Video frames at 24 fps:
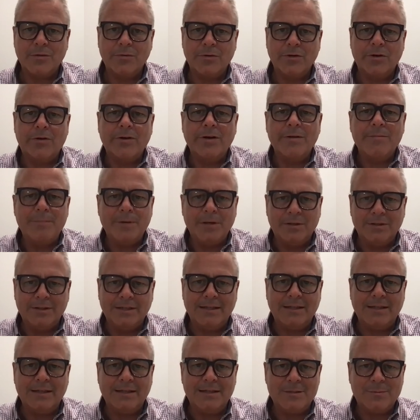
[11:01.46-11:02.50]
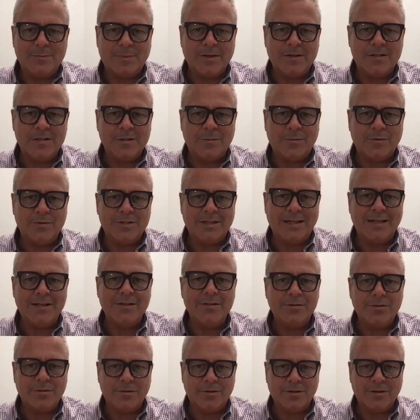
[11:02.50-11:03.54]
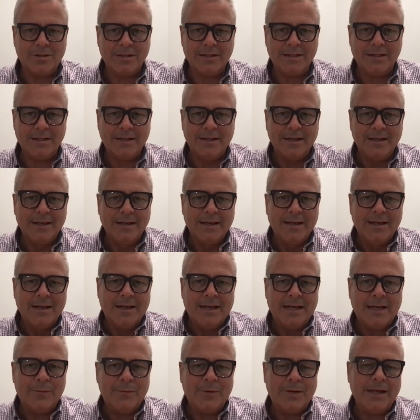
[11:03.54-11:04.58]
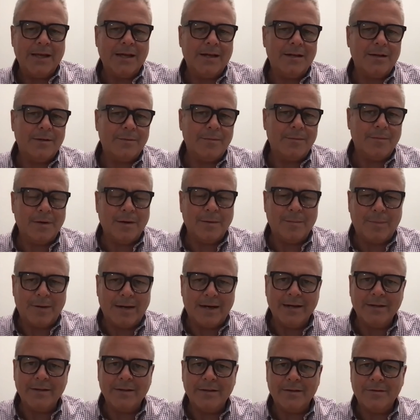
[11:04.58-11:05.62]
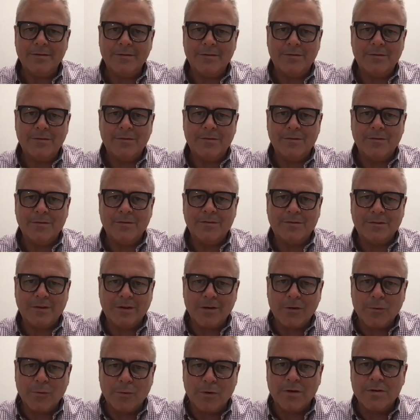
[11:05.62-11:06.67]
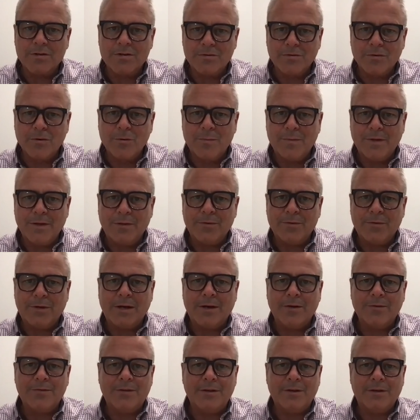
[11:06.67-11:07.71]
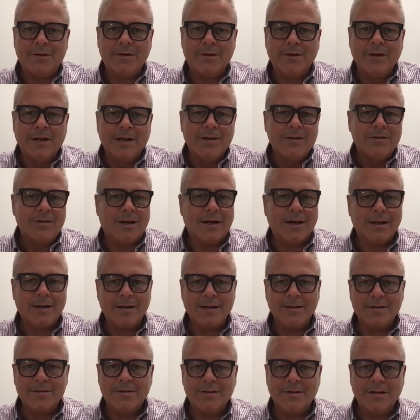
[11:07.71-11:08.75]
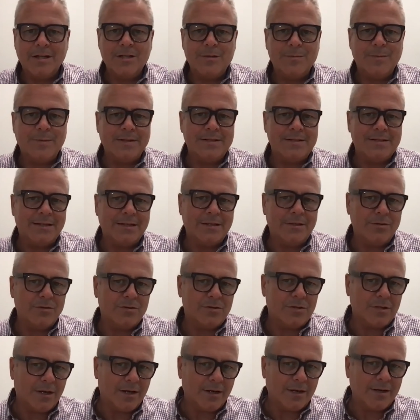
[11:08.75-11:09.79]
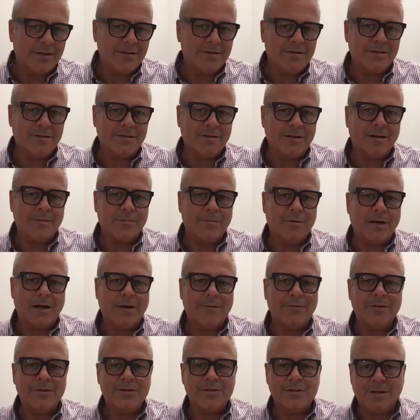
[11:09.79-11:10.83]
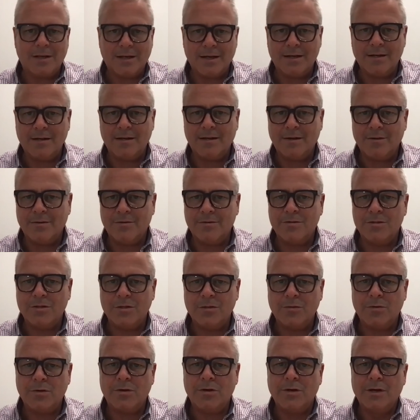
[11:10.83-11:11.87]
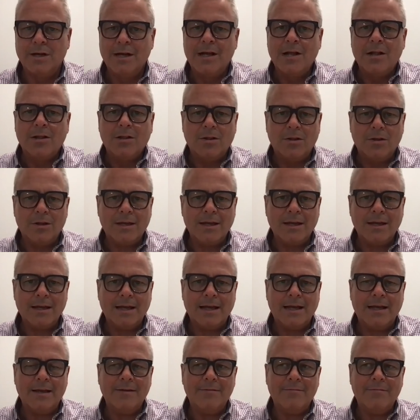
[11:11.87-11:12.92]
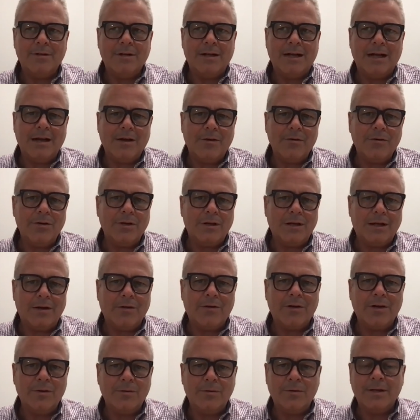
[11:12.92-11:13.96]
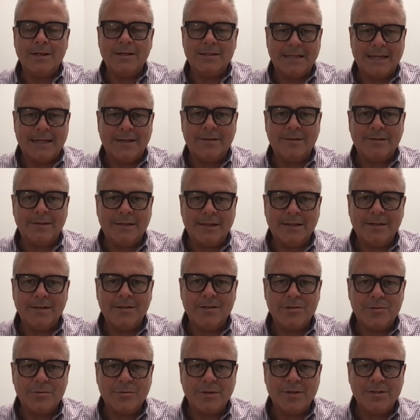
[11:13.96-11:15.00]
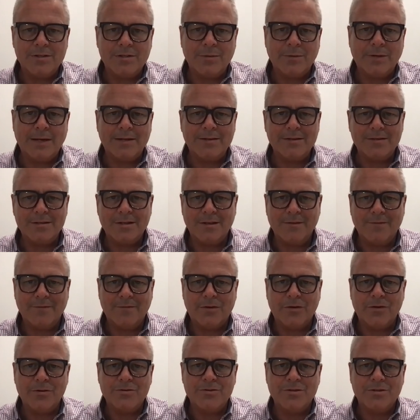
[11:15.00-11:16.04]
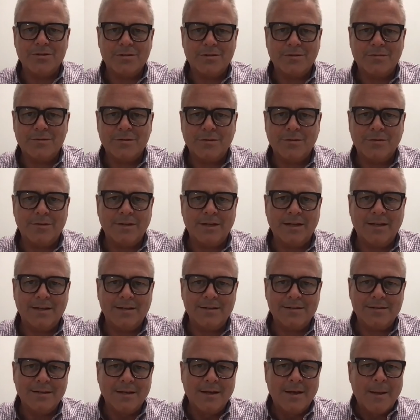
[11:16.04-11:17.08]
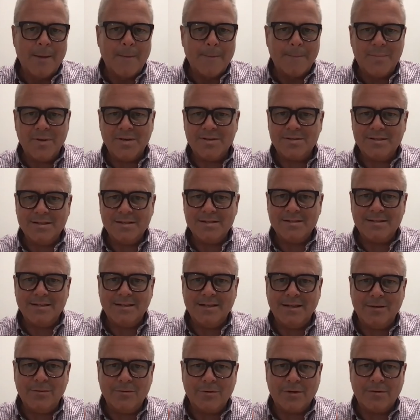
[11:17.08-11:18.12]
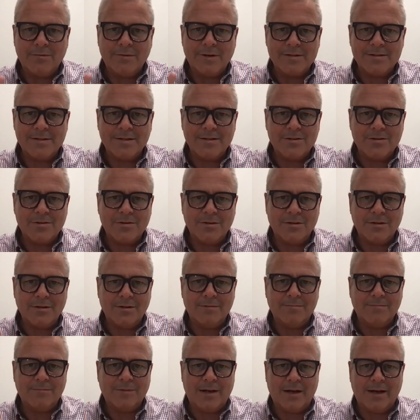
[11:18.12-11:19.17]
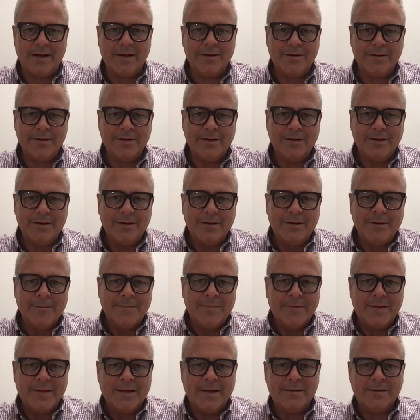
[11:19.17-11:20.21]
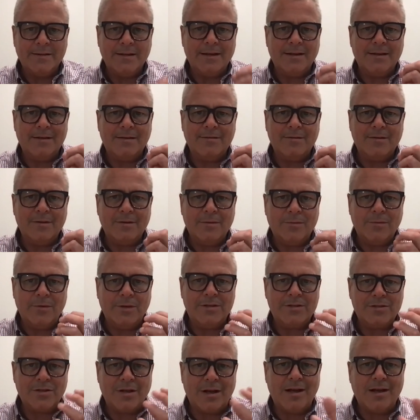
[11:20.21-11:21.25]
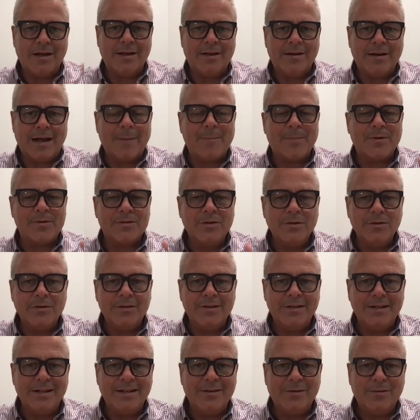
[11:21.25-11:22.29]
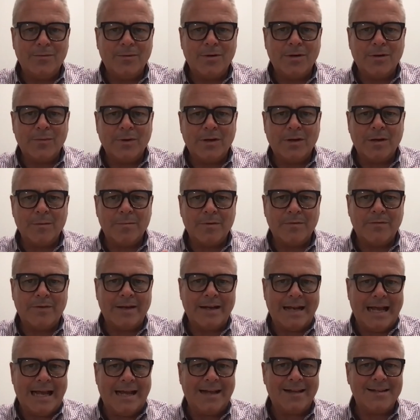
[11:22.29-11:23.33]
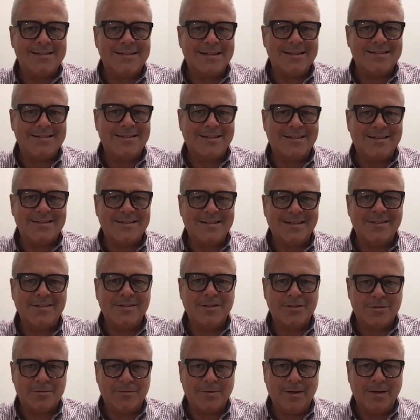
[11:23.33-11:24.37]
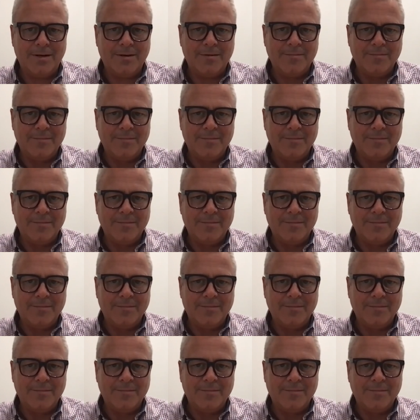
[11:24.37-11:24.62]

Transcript: we are already building these principles internally. And we had a, a pilot sort of skunkworks group that were out there talking to HBCUs, talking to nonprofits, talking to others who were looking at, you know, how, do, how can you get talent in the industry? So we had this convergence of two things, business need where residents couldn't hire. And then we saw an opportunity where we could provide access to this industry.